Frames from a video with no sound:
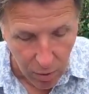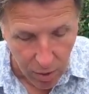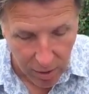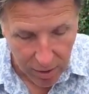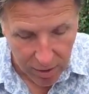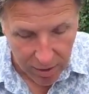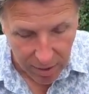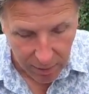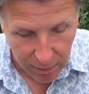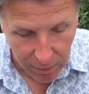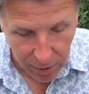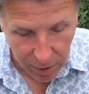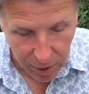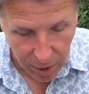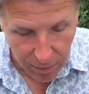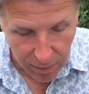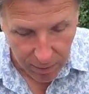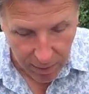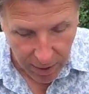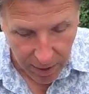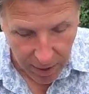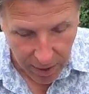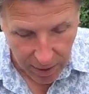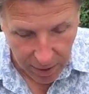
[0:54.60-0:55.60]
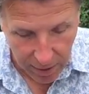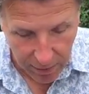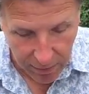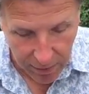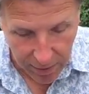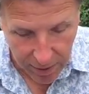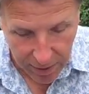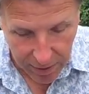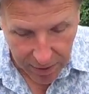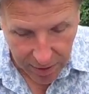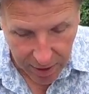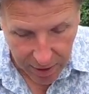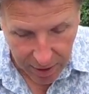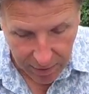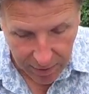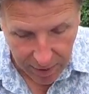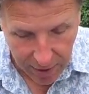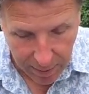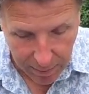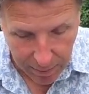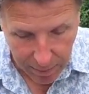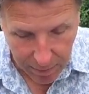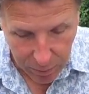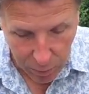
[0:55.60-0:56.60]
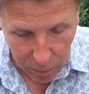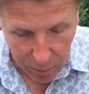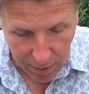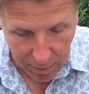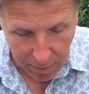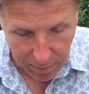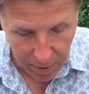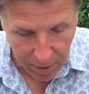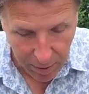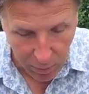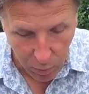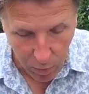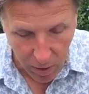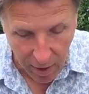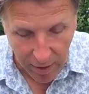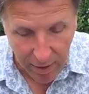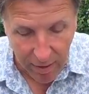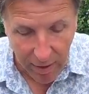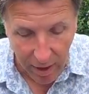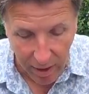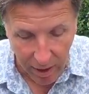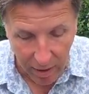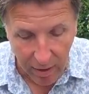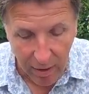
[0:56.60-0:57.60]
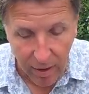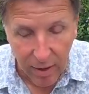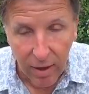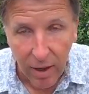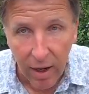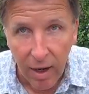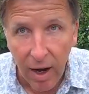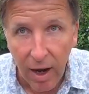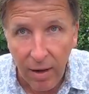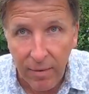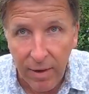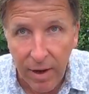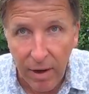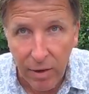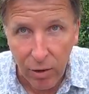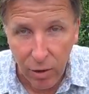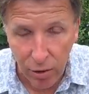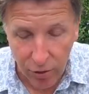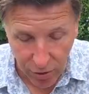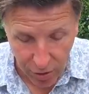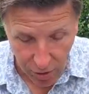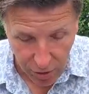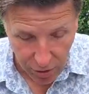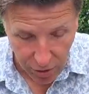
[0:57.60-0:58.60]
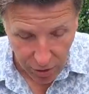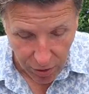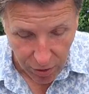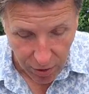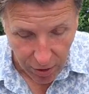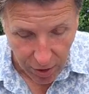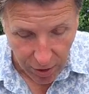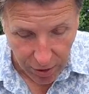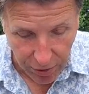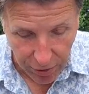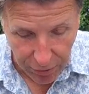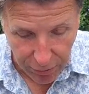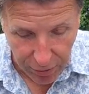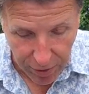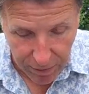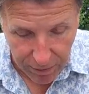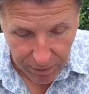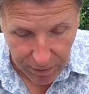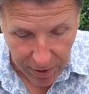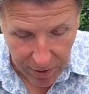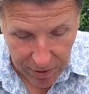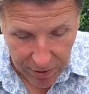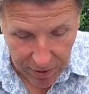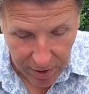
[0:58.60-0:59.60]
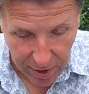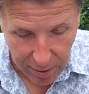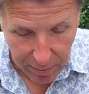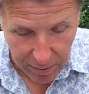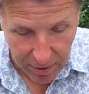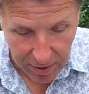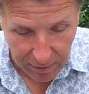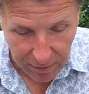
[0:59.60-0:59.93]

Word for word: Well, let's have a look over here. I think it's kind of happened one by one. Yeah, I've now got a three face up.